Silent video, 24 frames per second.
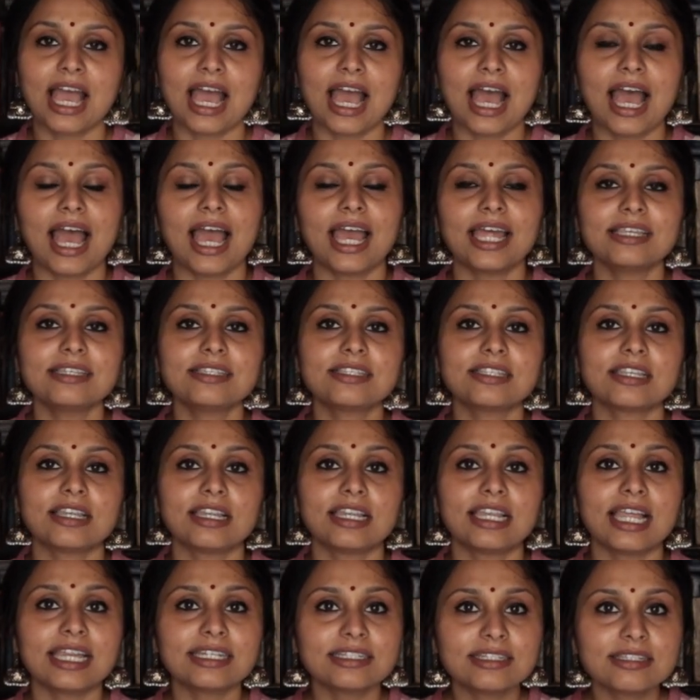and
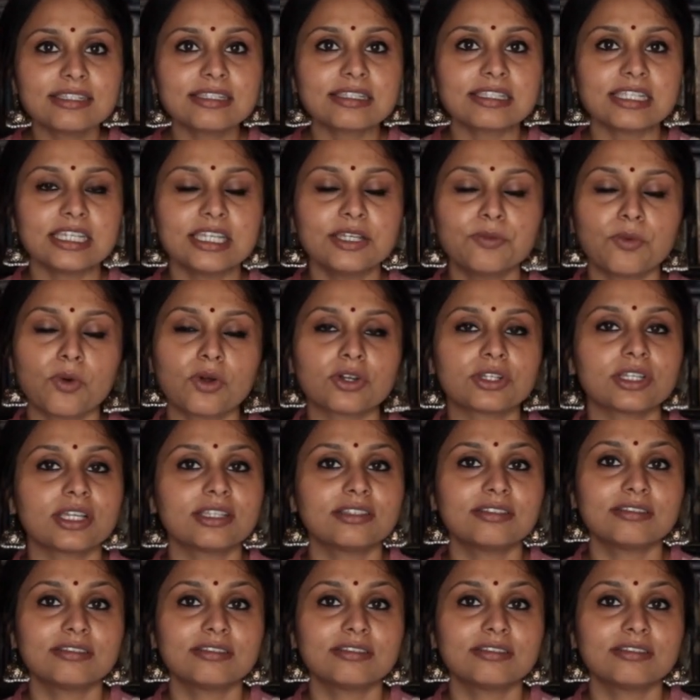let us see what are